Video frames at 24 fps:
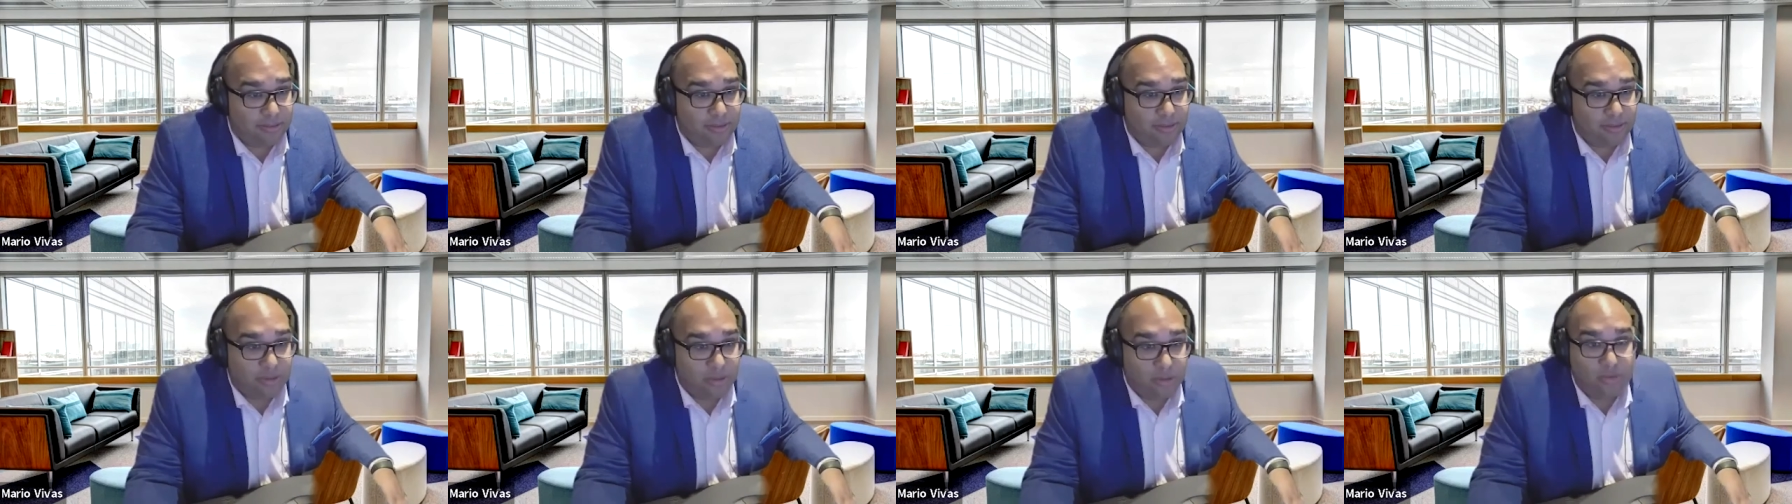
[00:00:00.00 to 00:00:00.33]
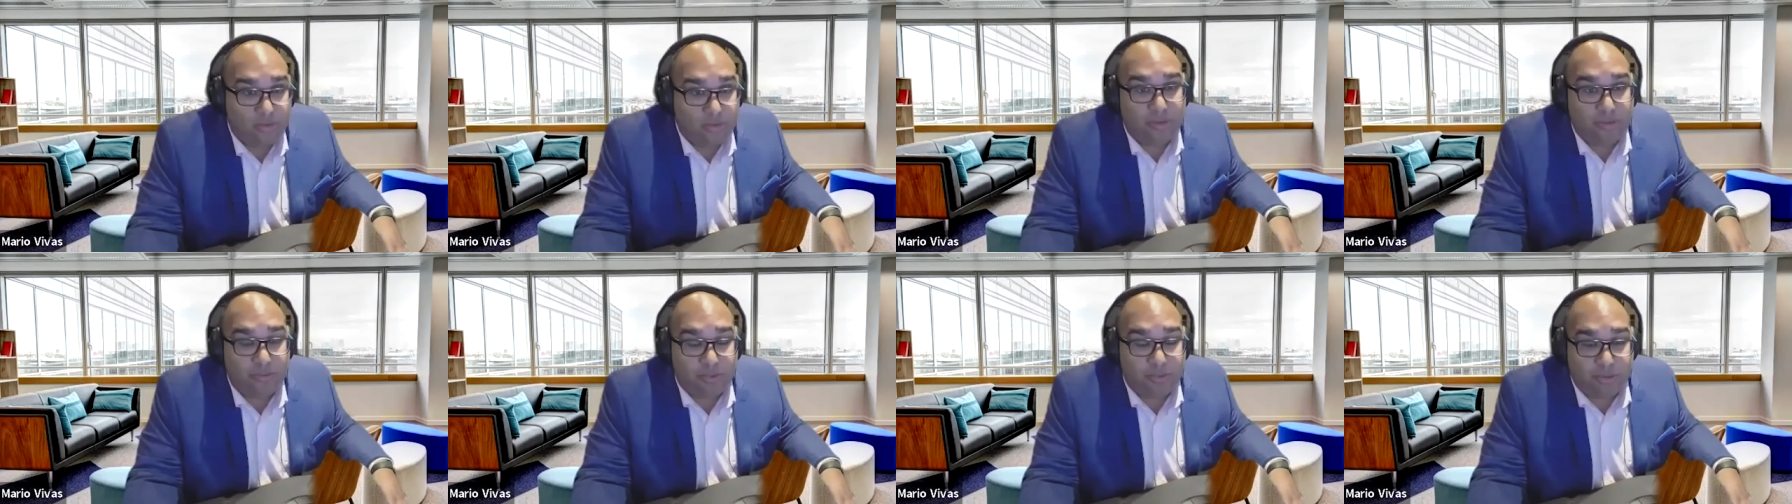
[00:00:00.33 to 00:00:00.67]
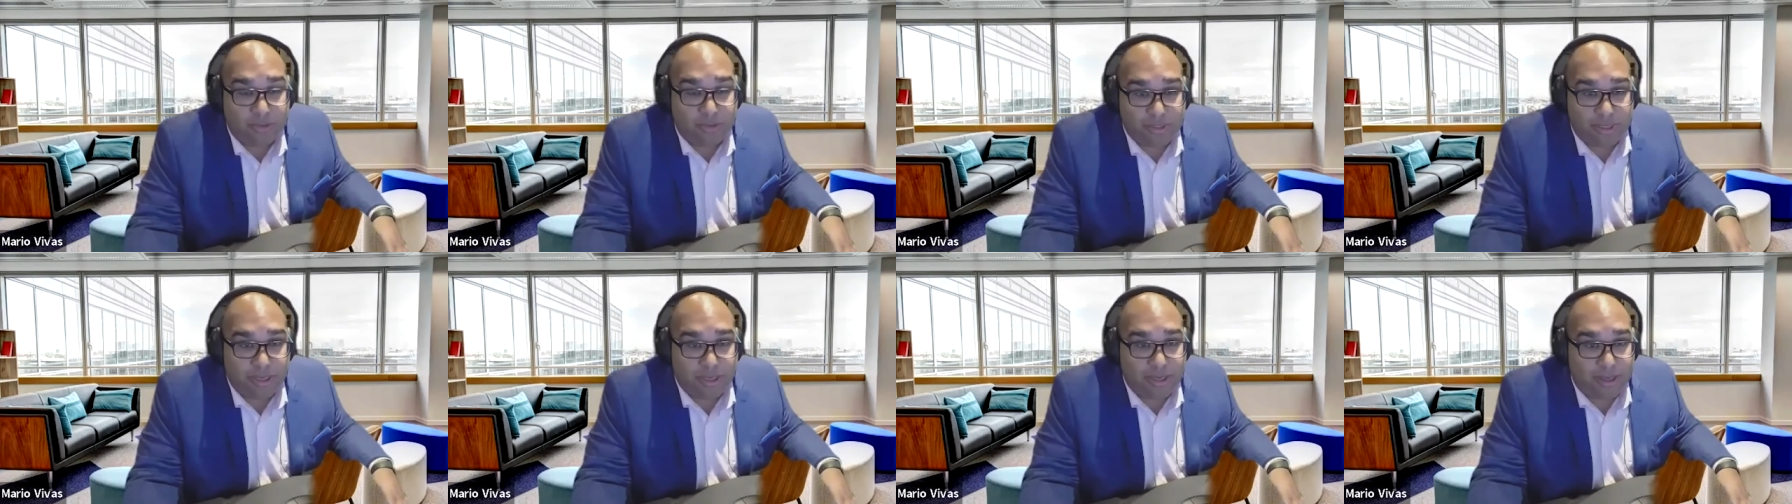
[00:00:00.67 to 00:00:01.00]
on YouTube all
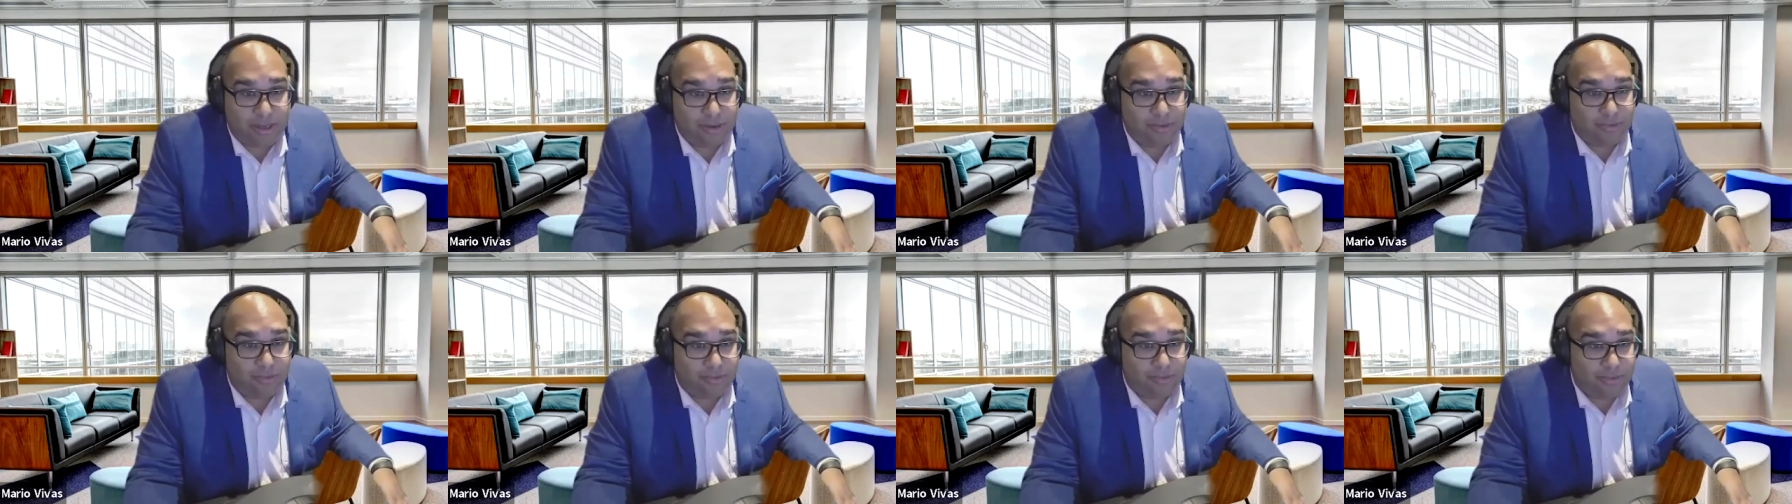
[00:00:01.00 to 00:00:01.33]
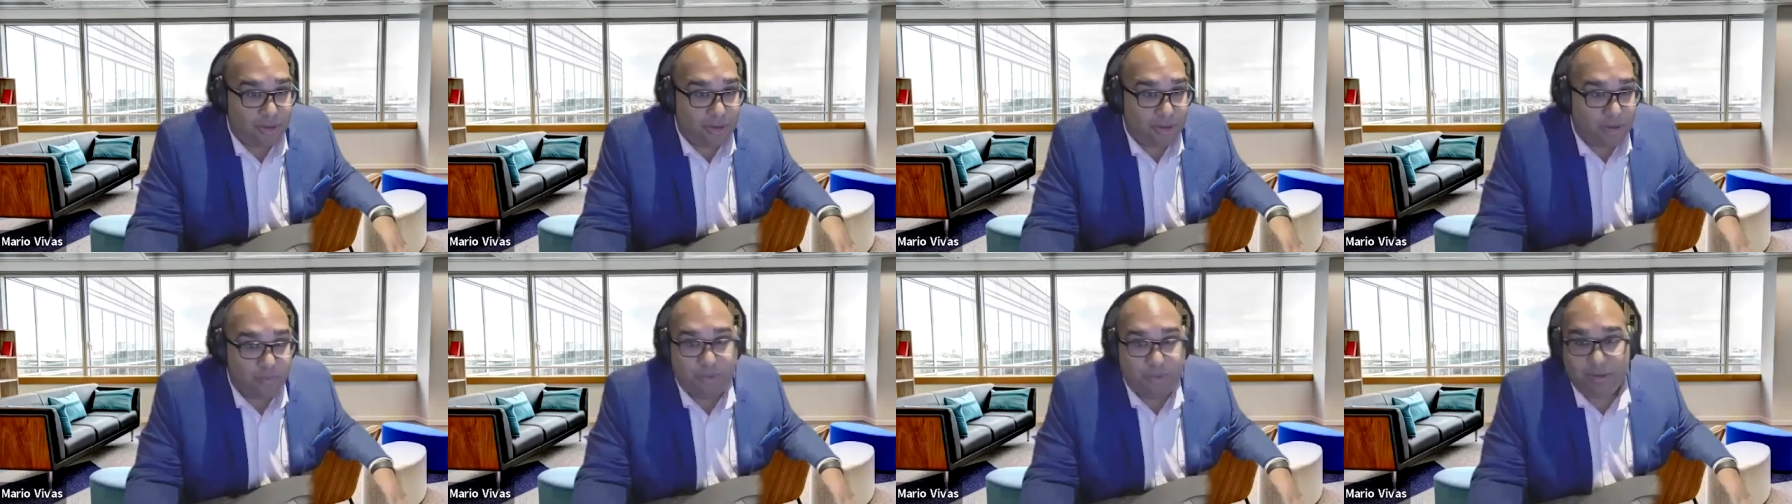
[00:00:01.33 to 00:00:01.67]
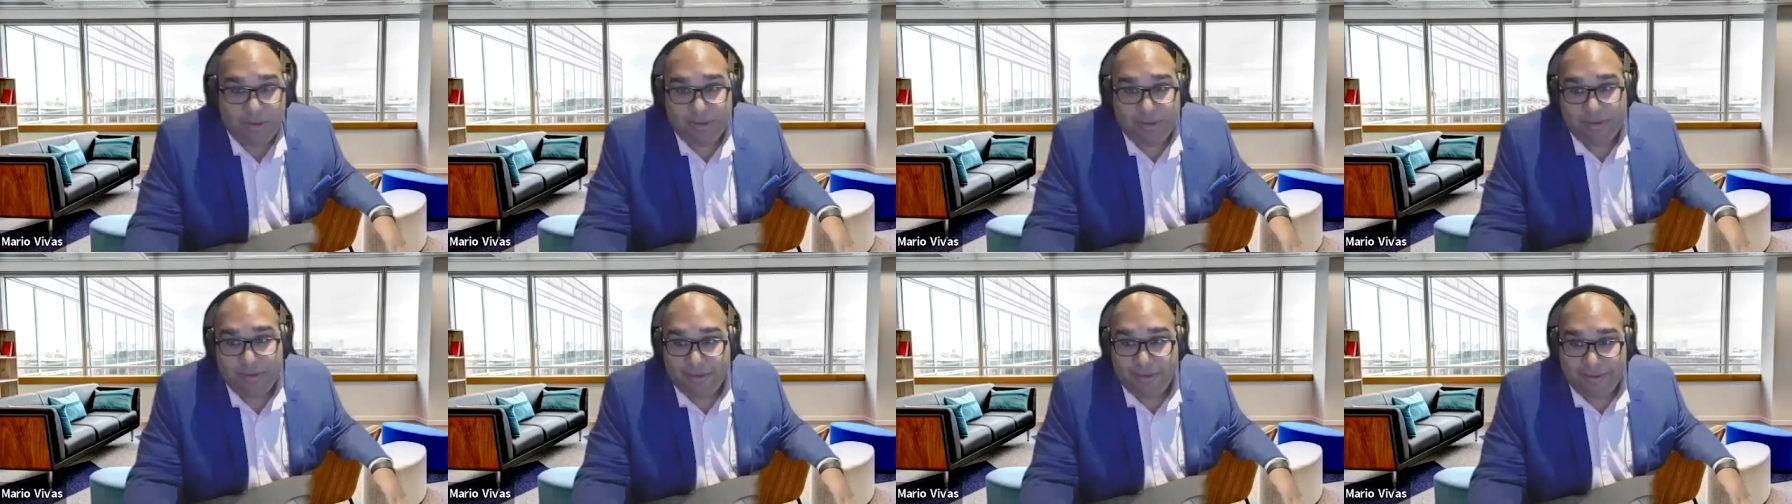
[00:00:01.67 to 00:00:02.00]
day or
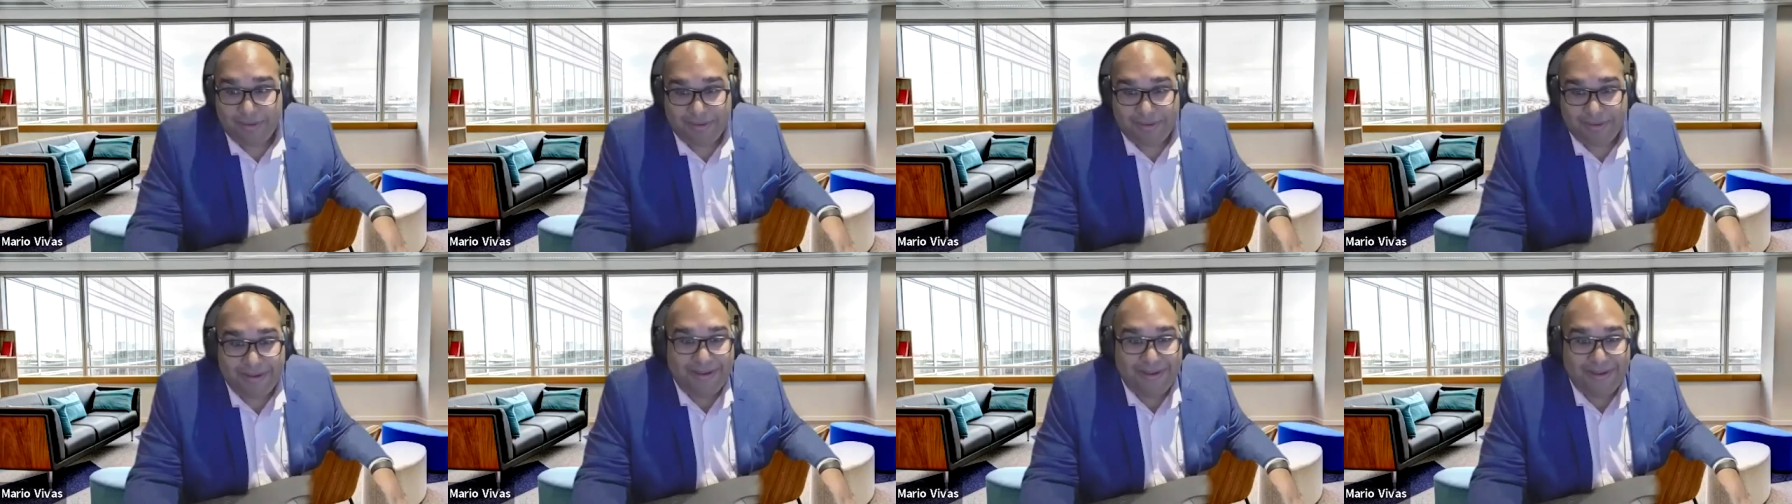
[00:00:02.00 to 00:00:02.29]
helping yeah.